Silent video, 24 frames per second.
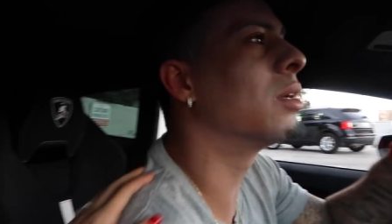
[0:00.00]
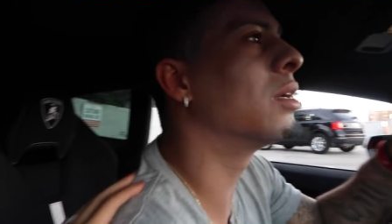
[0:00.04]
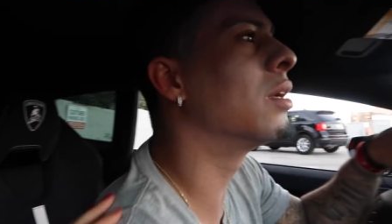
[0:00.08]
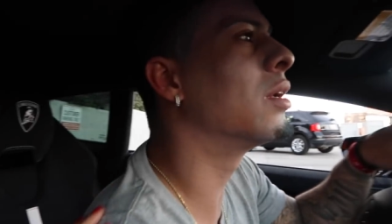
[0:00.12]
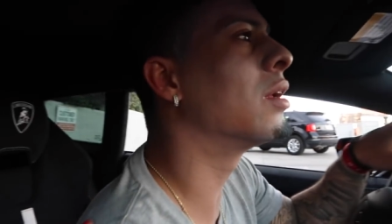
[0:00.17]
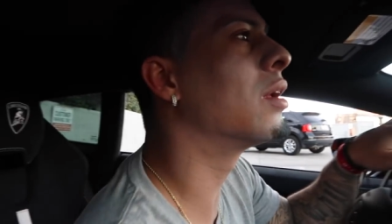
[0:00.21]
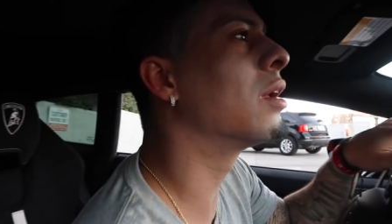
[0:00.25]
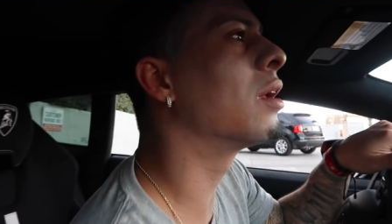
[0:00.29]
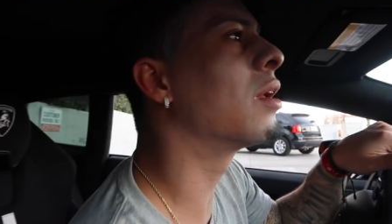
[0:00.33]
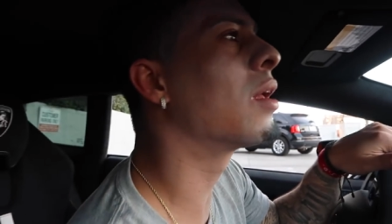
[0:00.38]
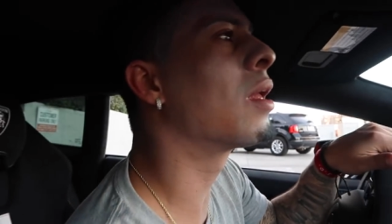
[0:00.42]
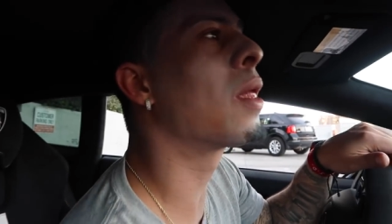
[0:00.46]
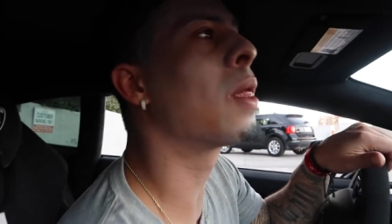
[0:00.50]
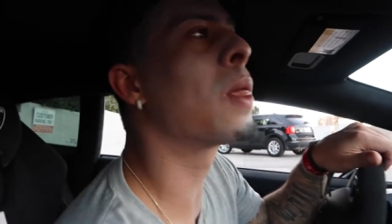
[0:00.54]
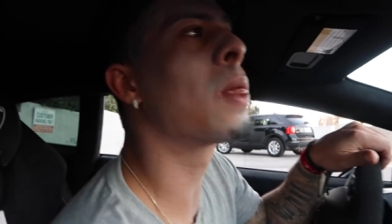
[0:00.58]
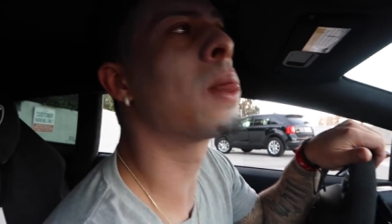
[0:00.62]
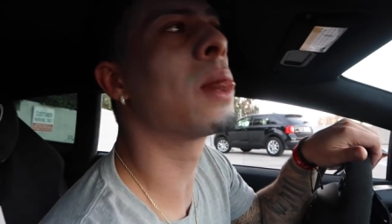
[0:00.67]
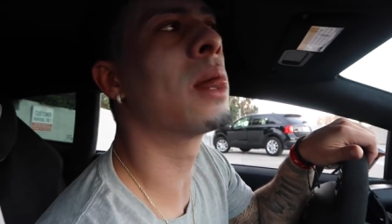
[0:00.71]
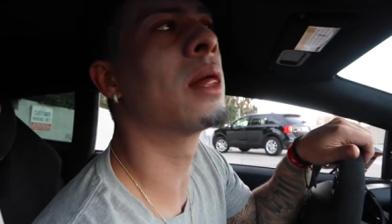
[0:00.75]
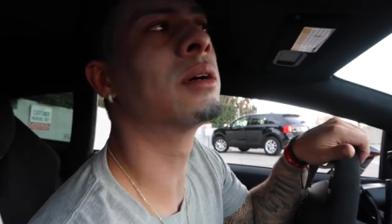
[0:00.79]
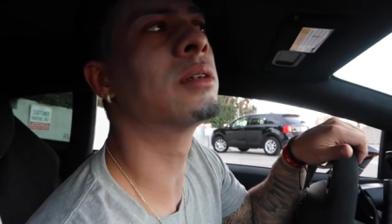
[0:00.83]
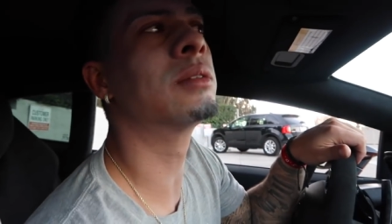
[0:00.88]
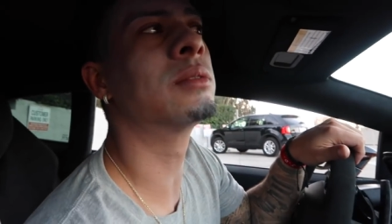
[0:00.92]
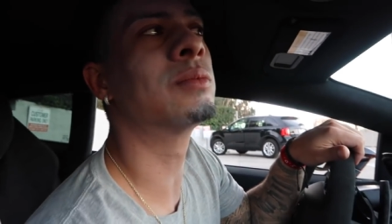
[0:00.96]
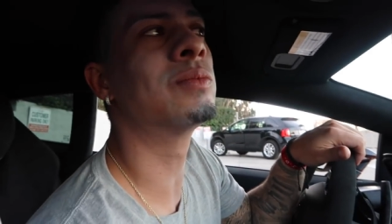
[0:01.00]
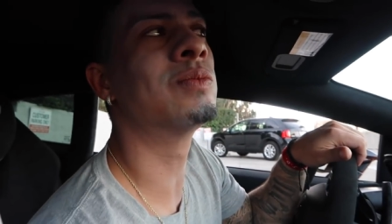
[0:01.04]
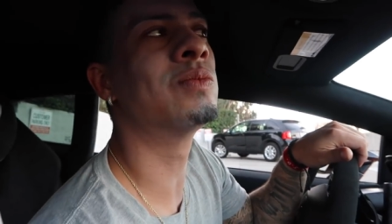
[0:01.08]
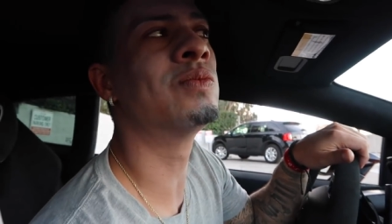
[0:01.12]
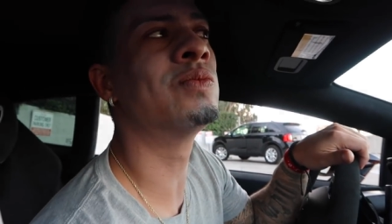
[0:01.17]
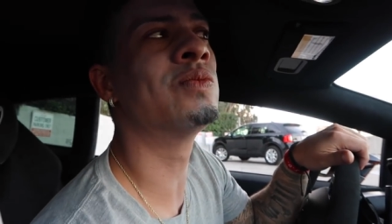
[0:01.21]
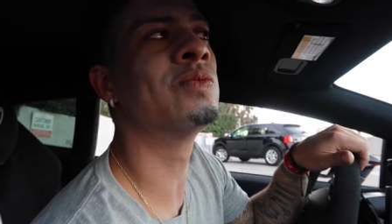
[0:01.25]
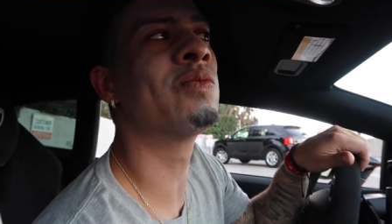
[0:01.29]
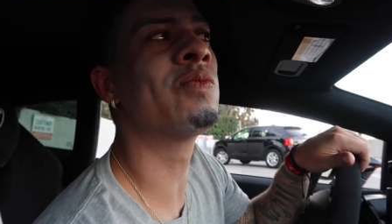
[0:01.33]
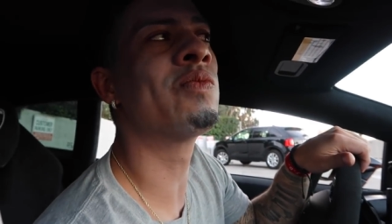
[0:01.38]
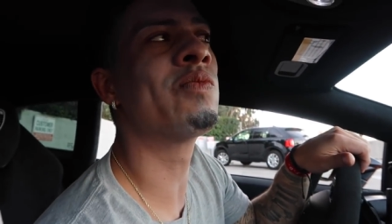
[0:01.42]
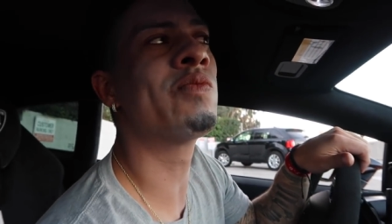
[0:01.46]
I feel like in this lighting, it
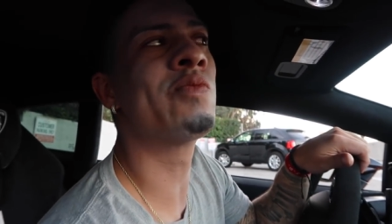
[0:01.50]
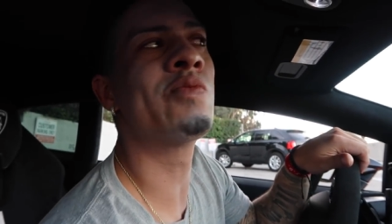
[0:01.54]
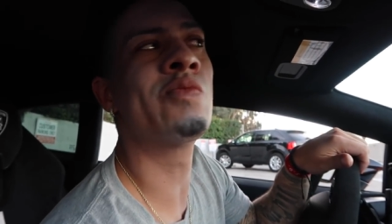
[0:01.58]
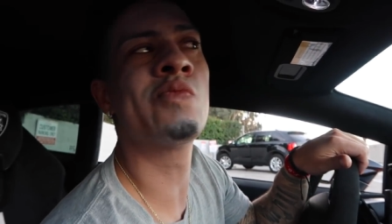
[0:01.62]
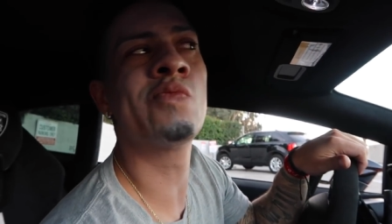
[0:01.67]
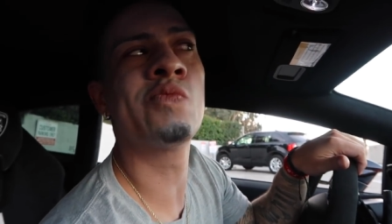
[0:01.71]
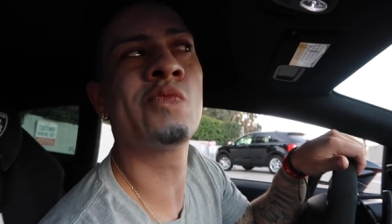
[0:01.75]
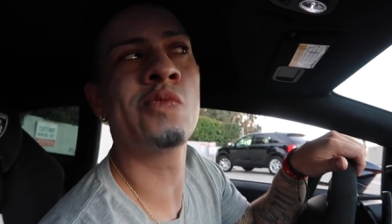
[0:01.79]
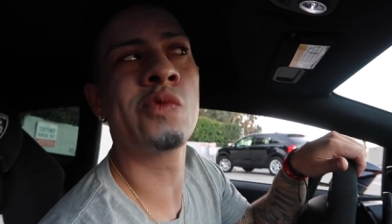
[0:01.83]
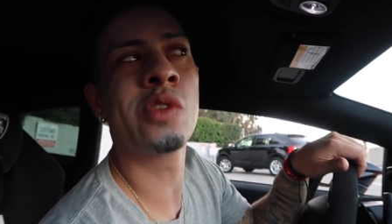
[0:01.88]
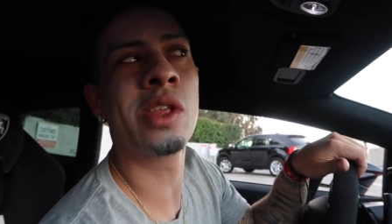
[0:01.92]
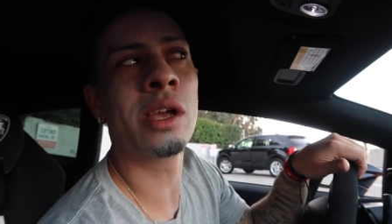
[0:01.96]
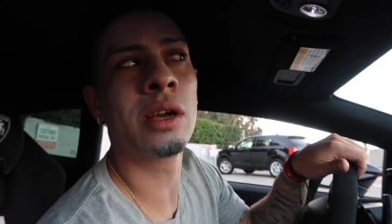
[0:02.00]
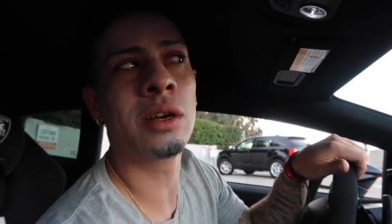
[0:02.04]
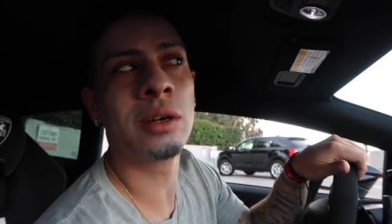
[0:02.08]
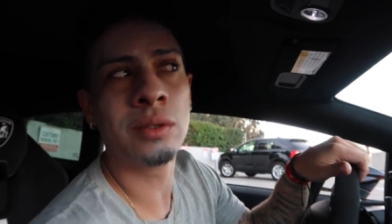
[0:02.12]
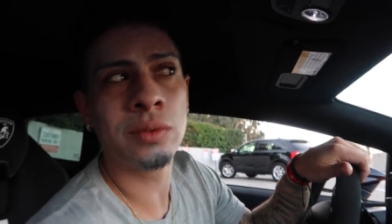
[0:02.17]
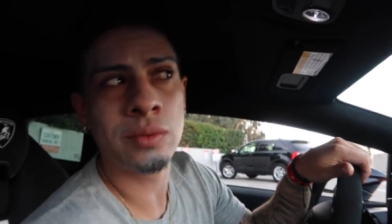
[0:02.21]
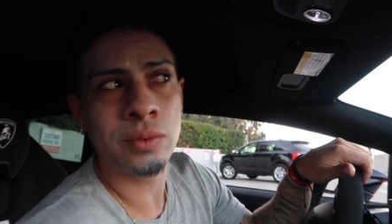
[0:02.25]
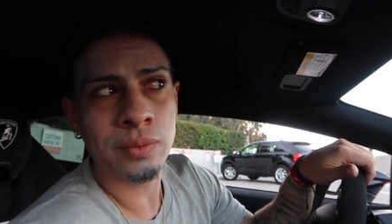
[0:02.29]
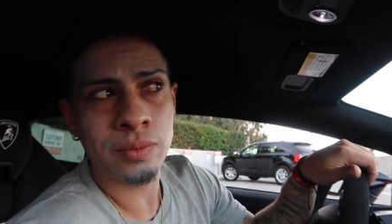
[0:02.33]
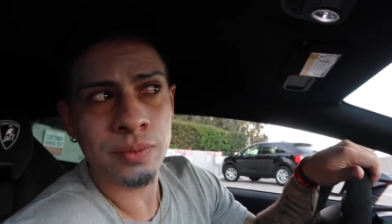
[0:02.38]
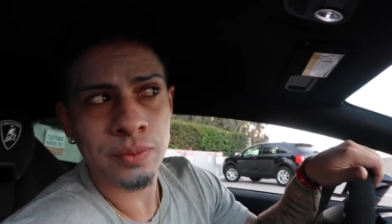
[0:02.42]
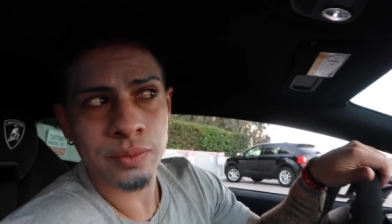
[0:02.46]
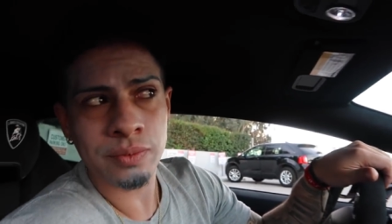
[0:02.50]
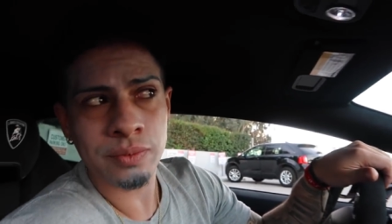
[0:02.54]
doesn't look too bad though.